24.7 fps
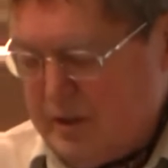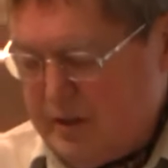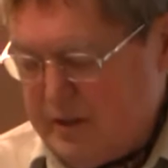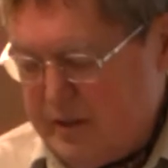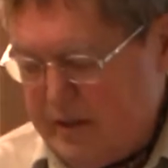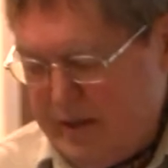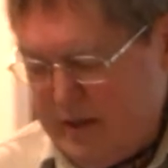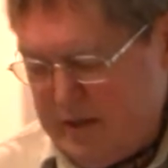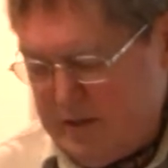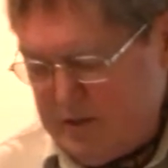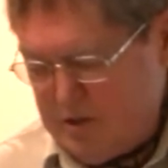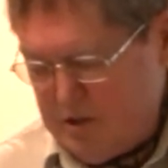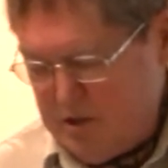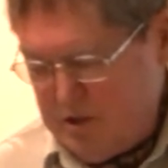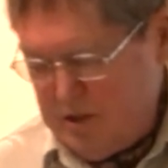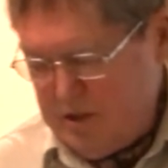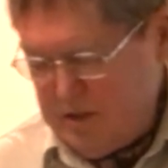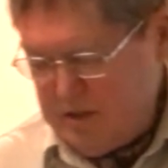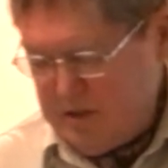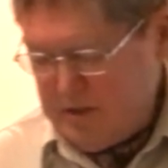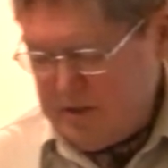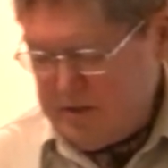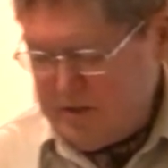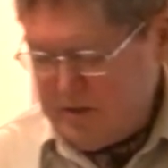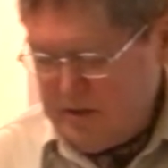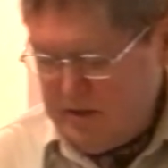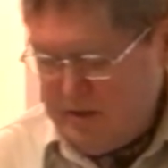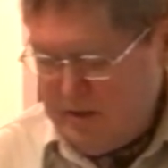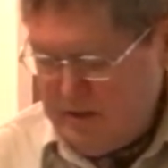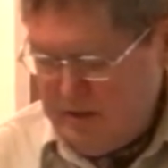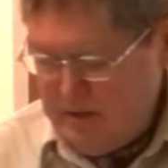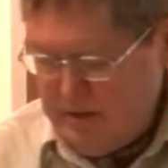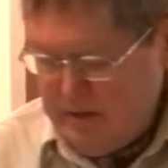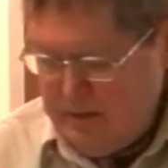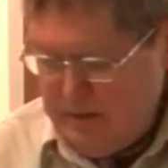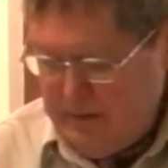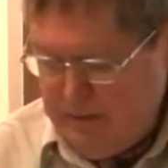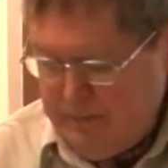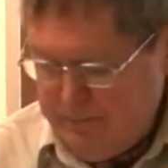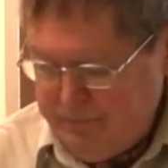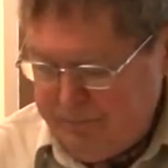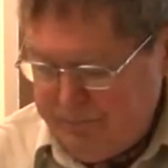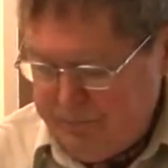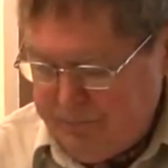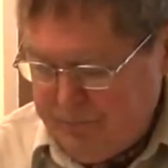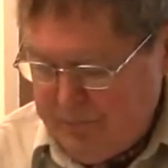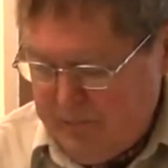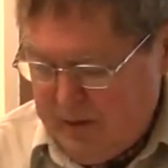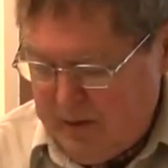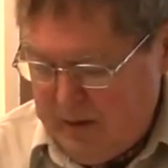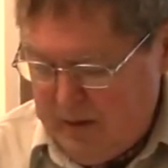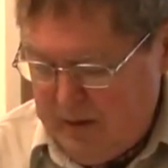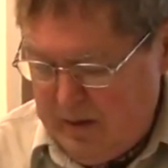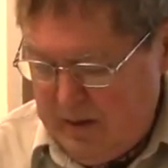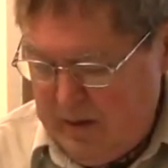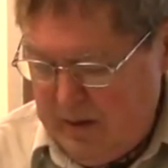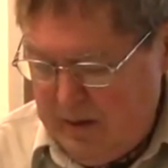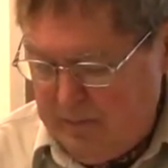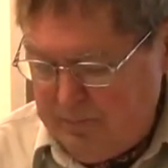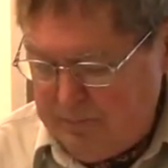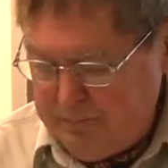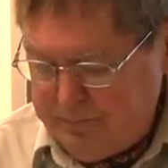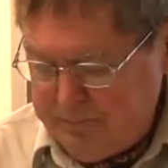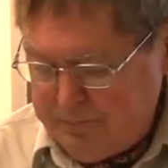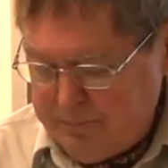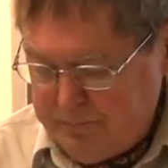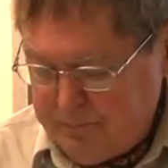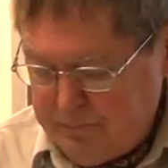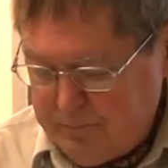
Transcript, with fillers: that that is Jesus. Um,